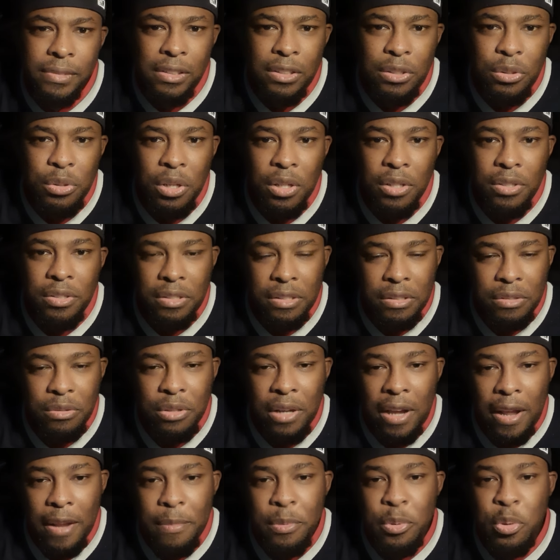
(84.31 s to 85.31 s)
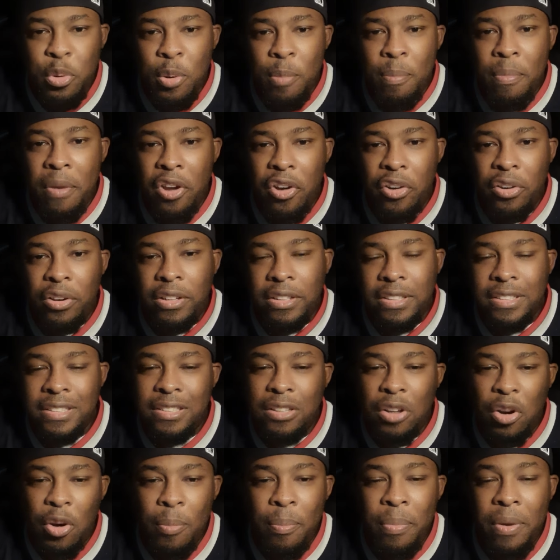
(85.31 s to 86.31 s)
you know, try to
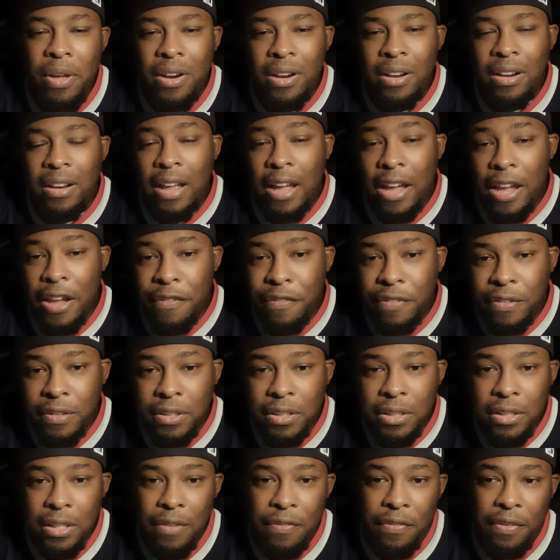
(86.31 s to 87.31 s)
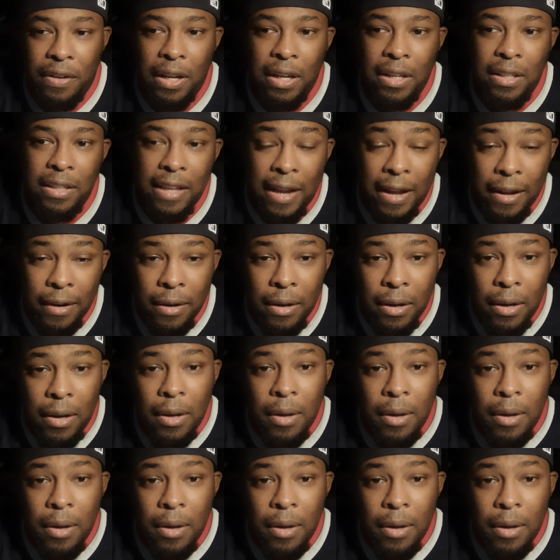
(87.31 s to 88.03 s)
start a better life and stuff like that.